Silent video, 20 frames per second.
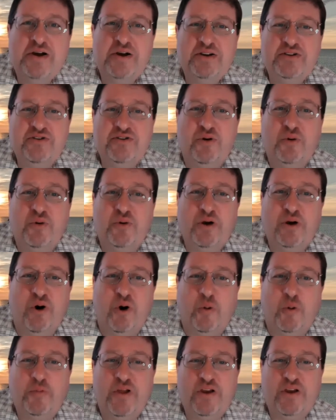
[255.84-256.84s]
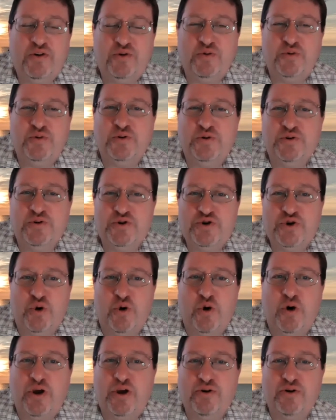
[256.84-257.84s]
So we hope that you will
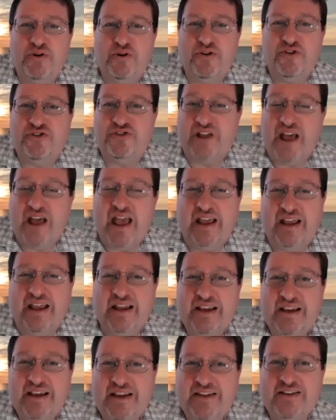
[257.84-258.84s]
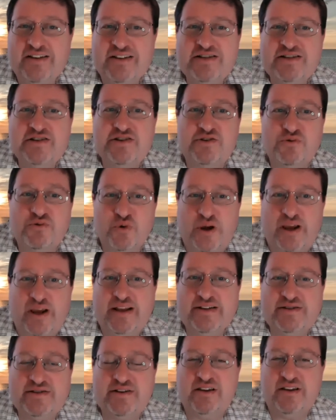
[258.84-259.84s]
enjoy your stay in this great
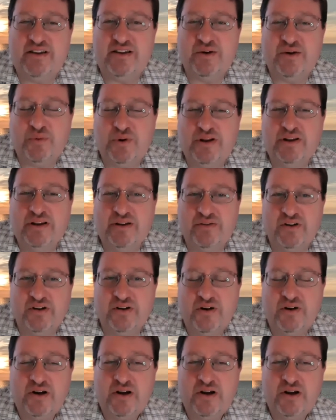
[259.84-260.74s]
city that we live in.